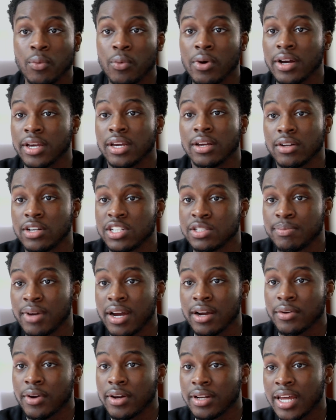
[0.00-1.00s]
a working class
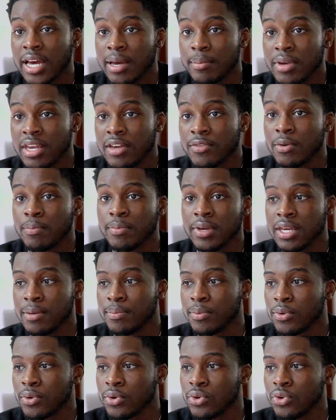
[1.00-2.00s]
background like me, for people